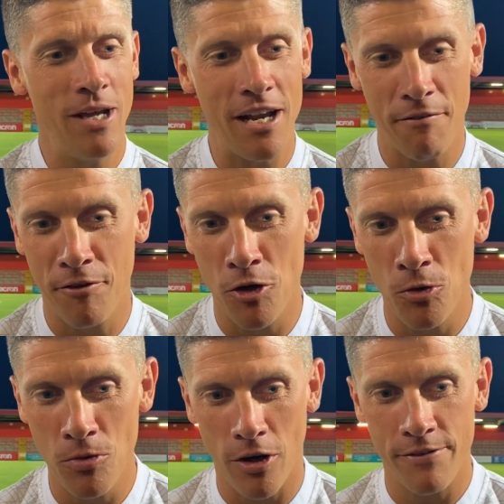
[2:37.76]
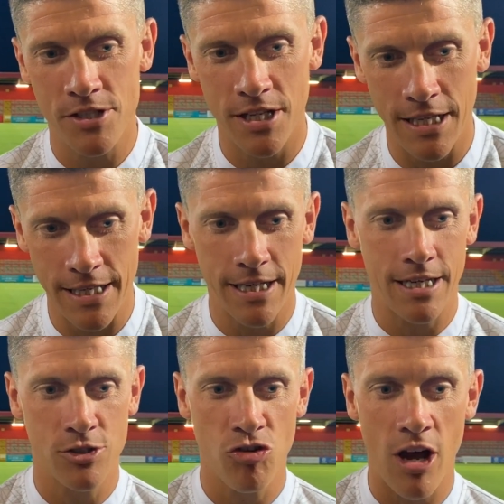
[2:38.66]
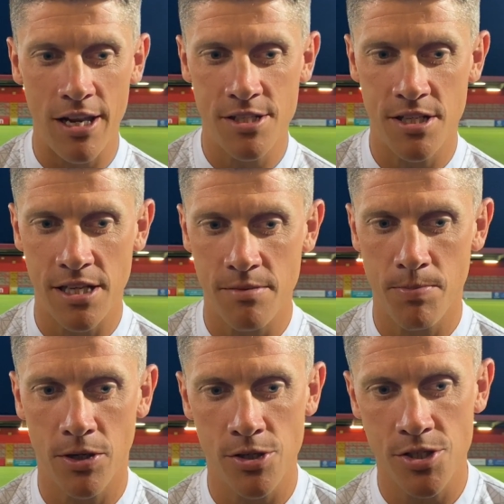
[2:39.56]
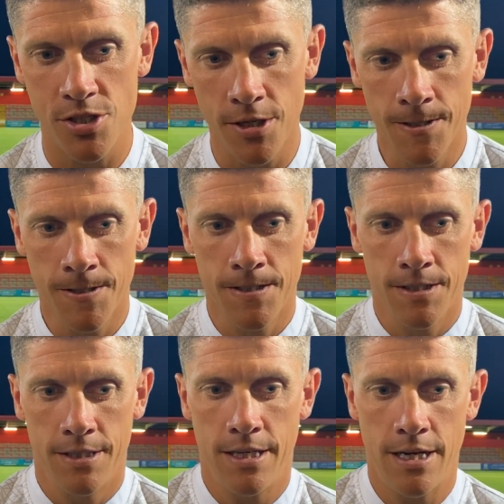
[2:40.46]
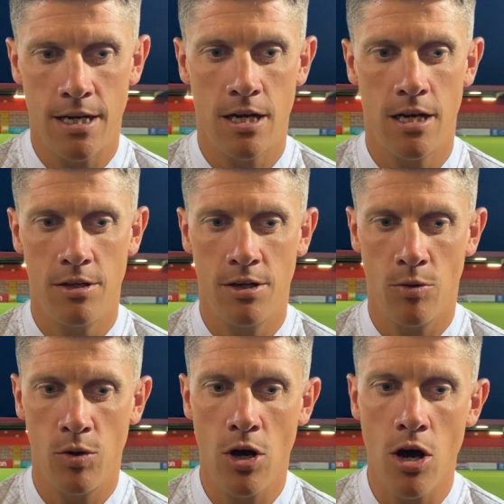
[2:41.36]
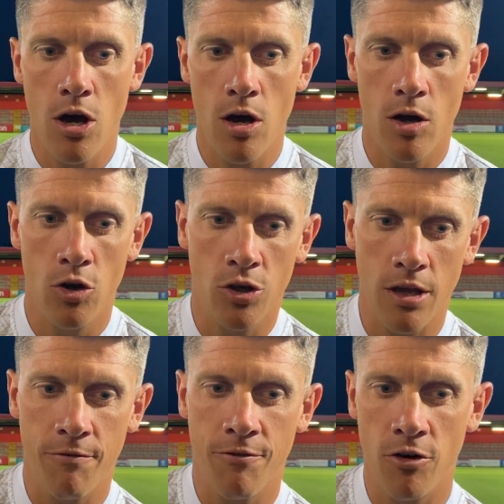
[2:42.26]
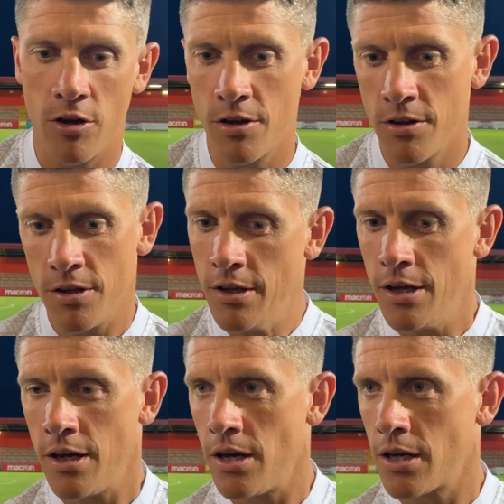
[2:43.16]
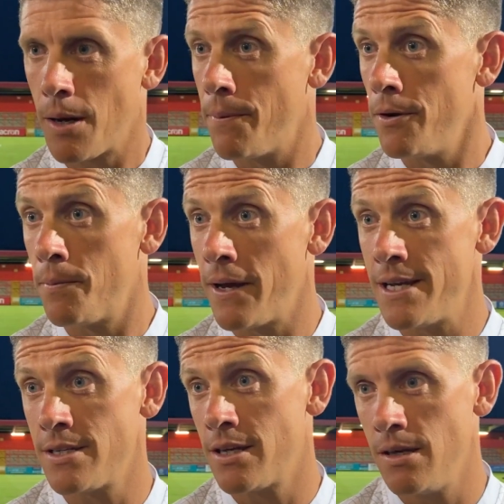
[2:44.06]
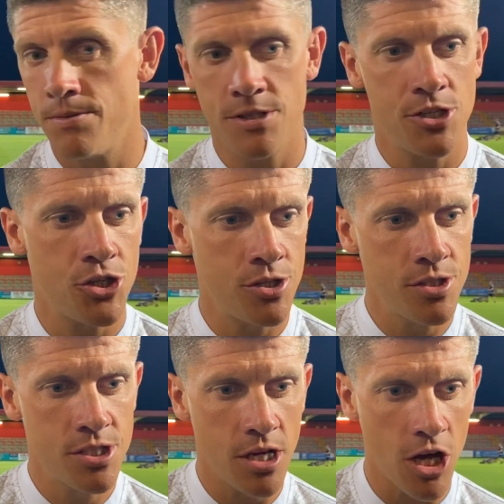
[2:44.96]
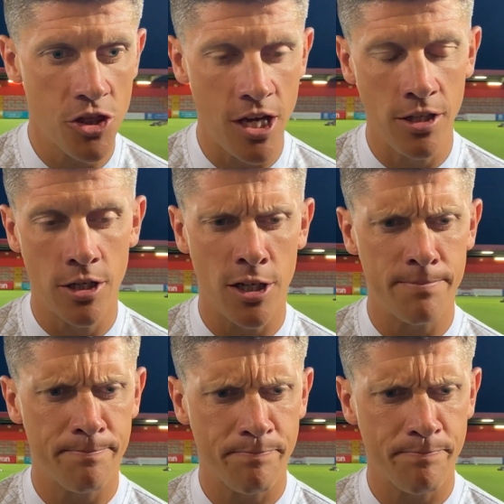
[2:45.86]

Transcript: we had a few obviously uh, trialists in because uh, you know we are looking for a, a couple of players in key positions. I think that